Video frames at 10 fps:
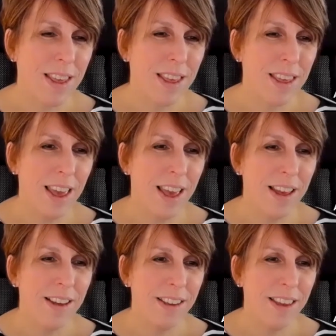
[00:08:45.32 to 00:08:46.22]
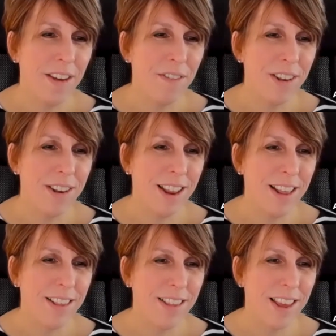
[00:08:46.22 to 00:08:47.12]
Yeah,
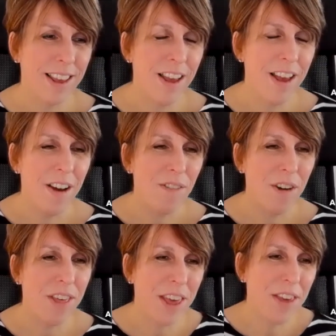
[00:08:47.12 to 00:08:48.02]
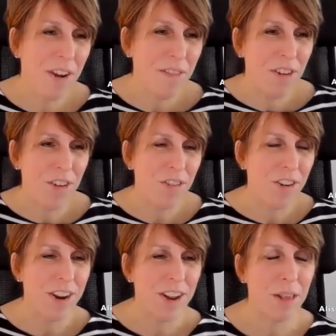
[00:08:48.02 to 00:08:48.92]
fantastic. Well, thank you very much
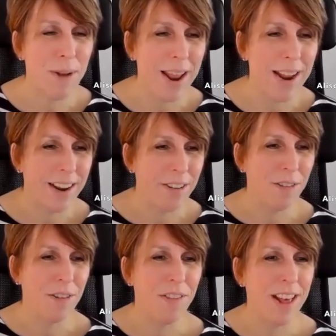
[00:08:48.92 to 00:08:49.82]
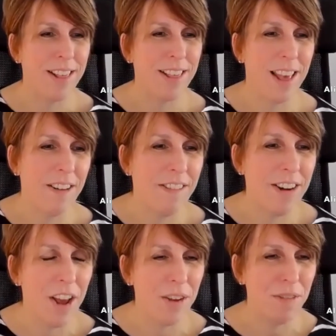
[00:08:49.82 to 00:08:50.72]
for explaining all of that, Sarah,
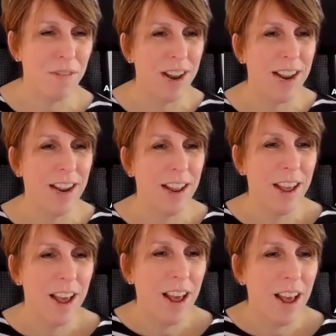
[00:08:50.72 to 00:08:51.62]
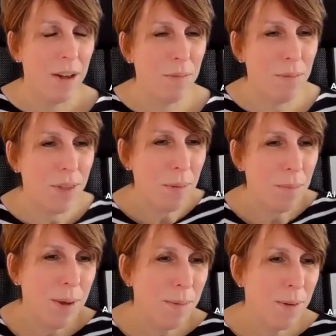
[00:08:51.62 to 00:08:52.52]
and hopefully some
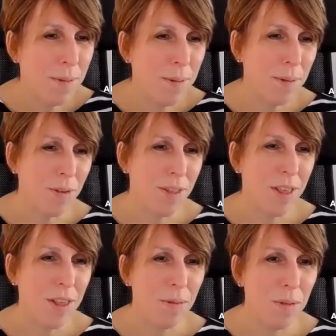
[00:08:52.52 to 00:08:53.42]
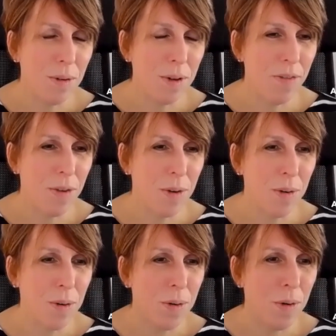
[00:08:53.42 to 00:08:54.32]
people who are watching this will give you a
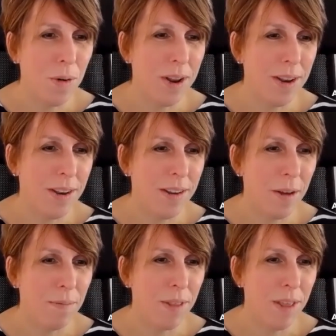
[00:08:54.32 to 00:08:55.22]
call and